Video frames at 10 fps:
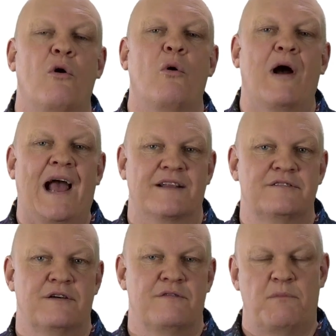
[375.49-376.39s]
or
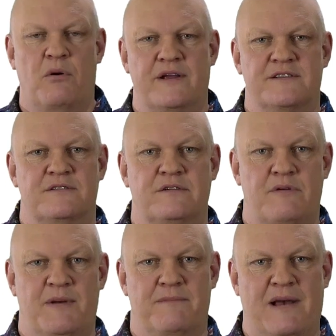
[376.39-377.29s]
at the point of
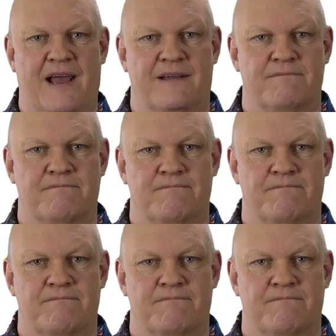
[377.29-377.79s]
the Big Bang.